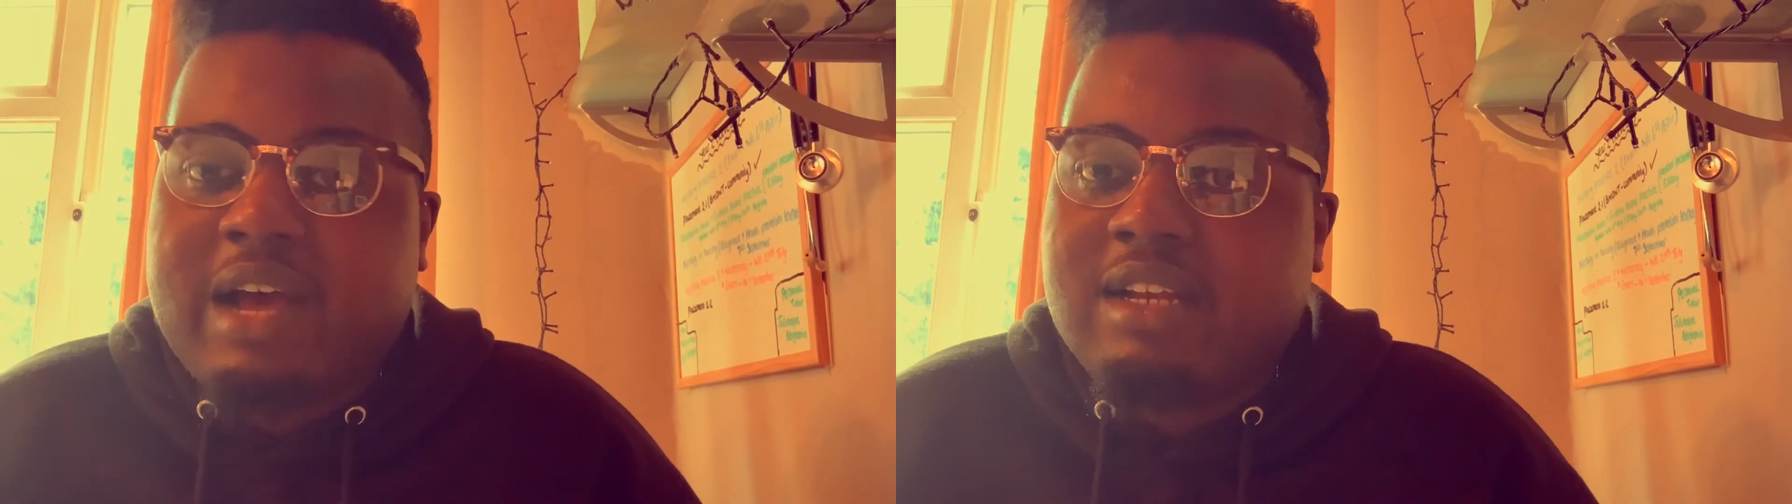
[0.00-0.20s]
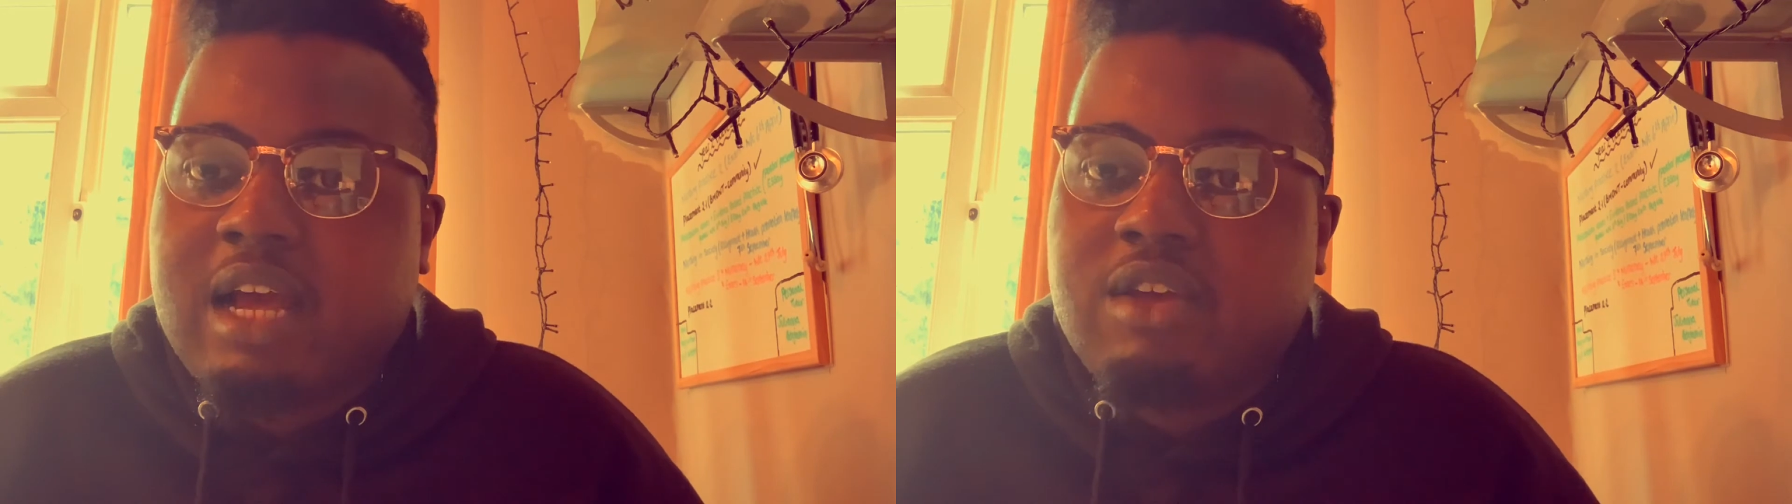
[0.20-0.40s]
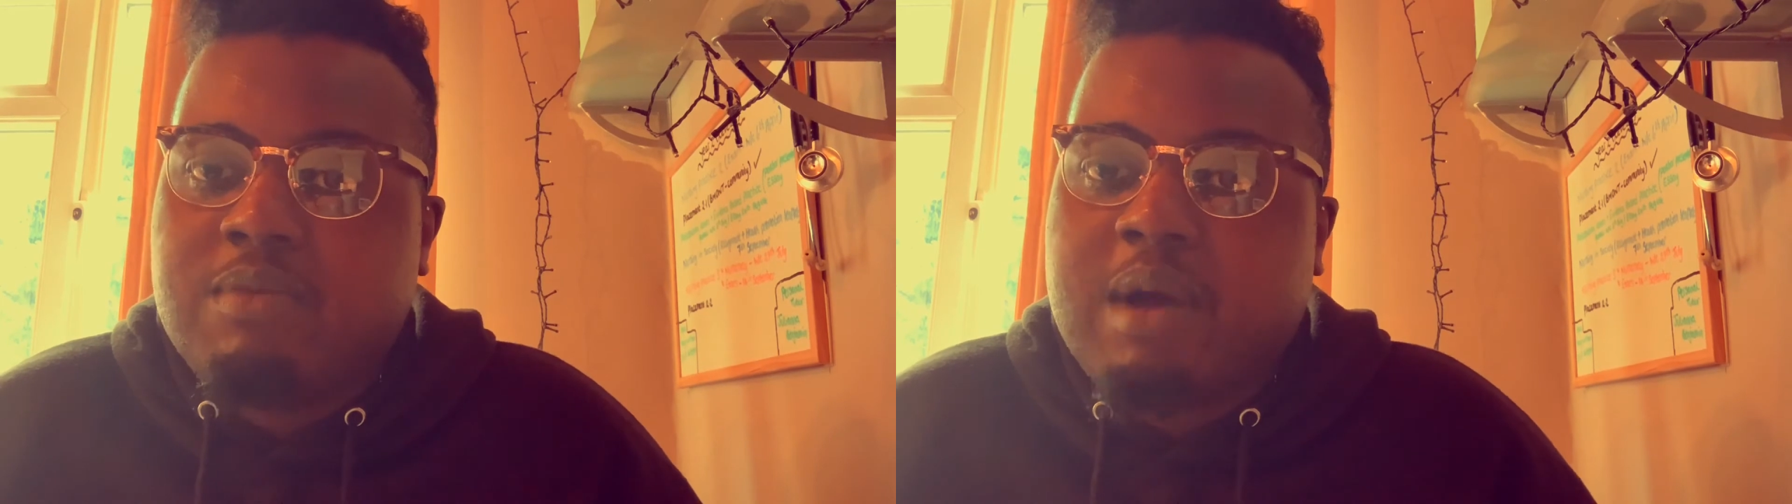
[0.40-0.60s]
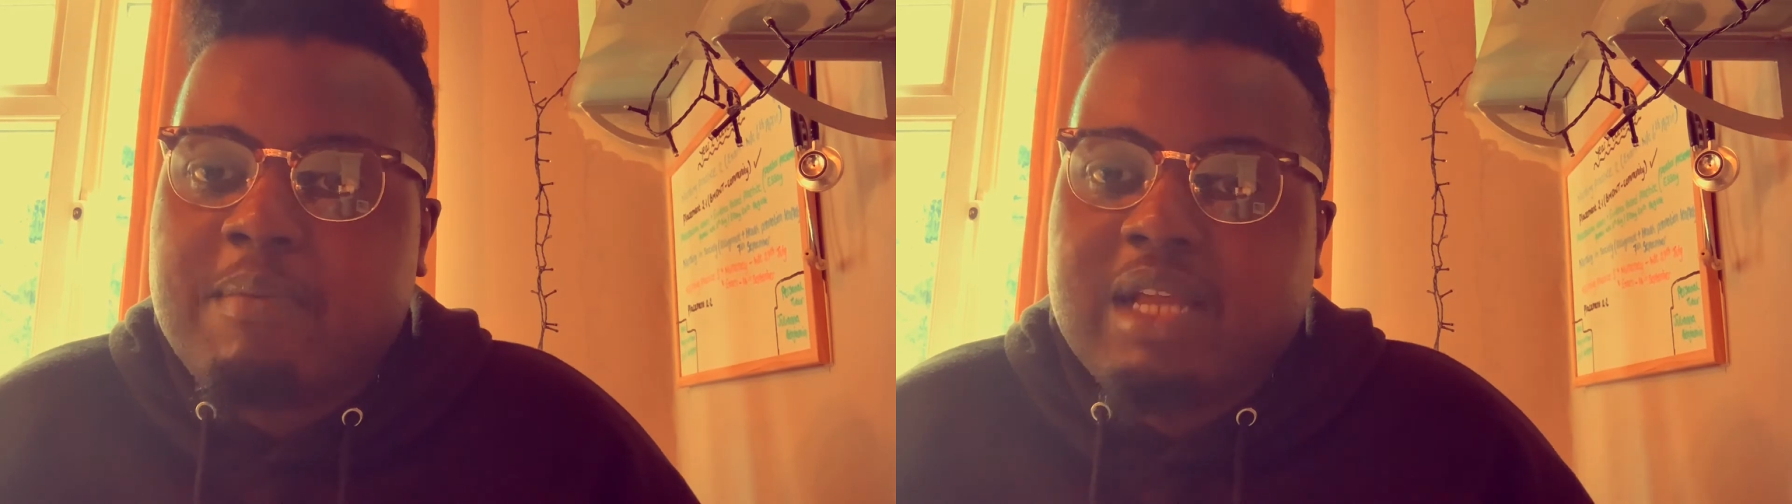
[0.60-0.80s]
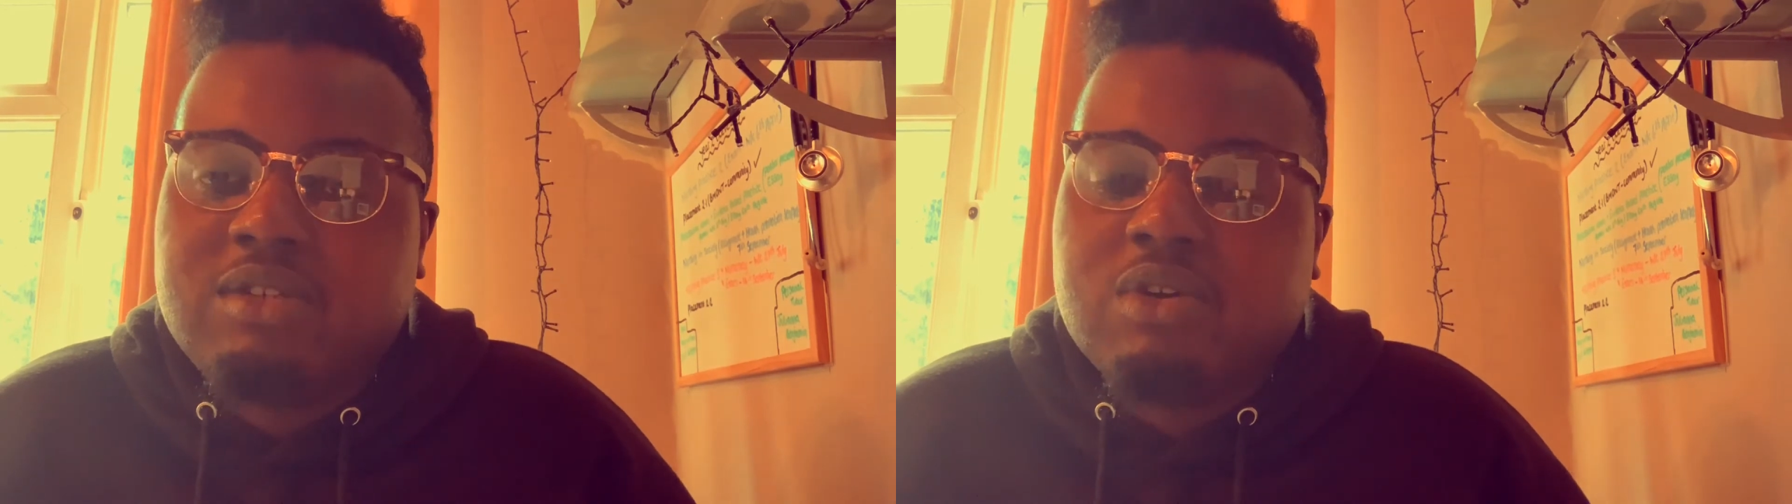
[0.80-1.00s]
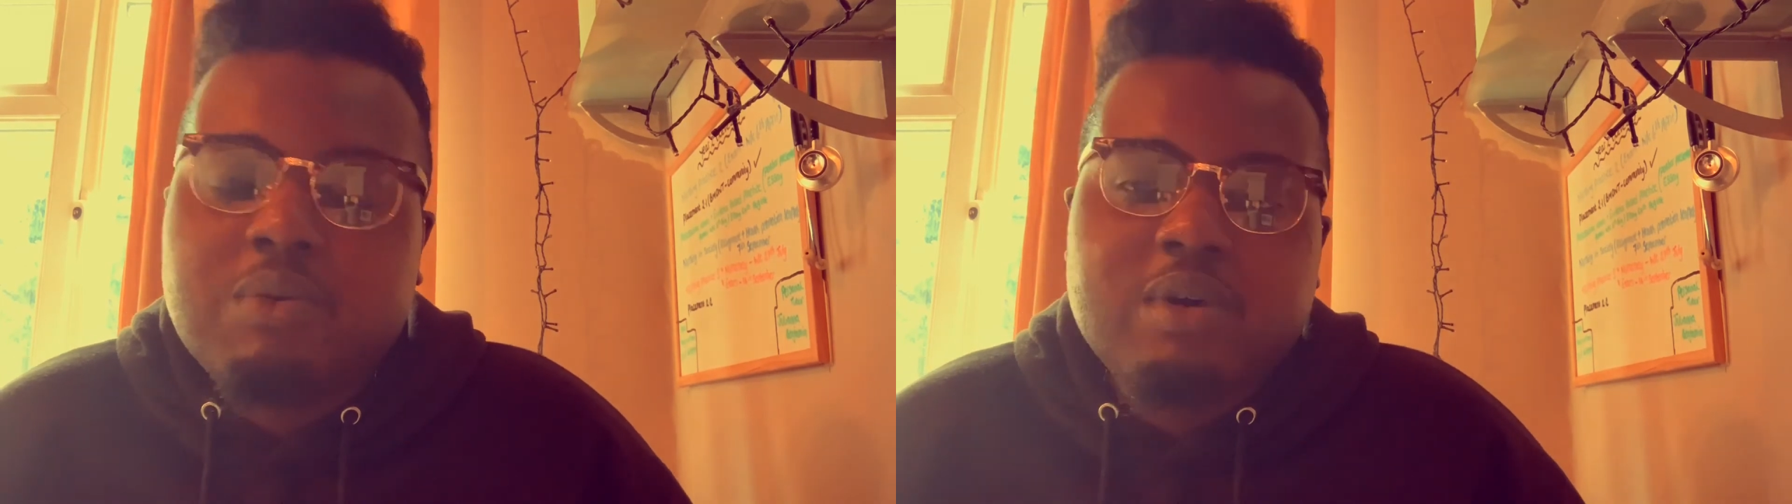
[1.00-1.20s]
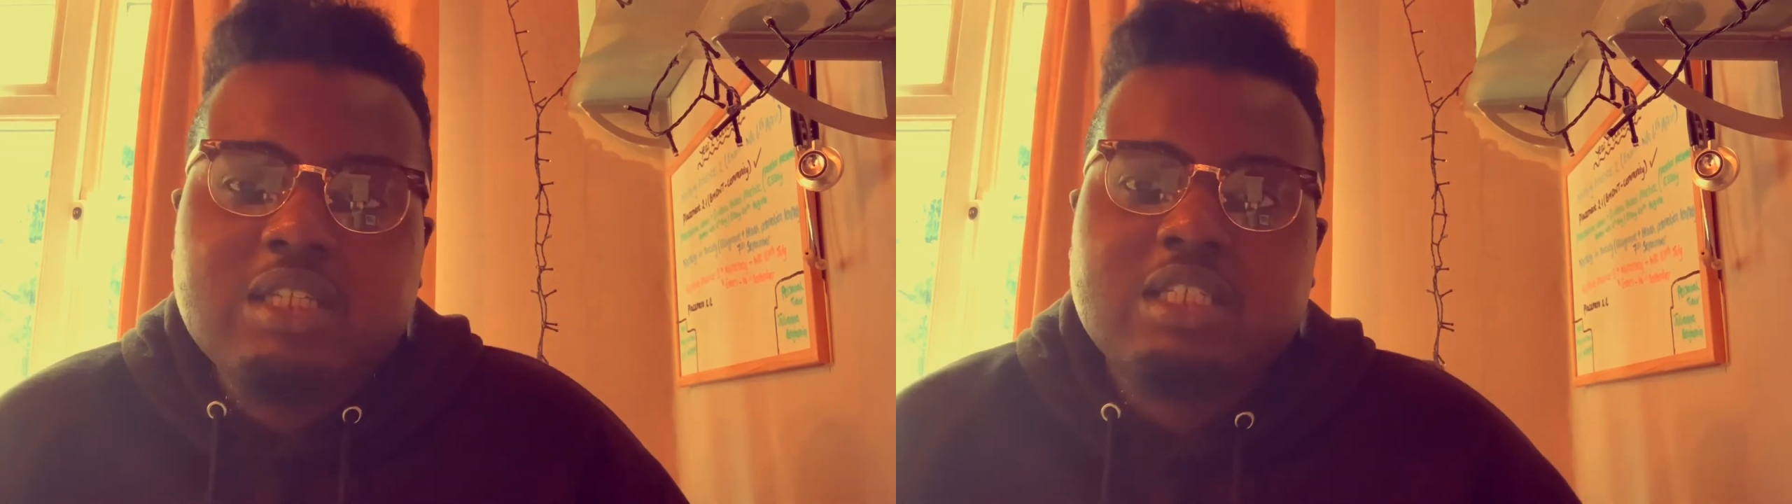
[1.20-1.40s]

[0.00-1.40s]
out who my mentor was.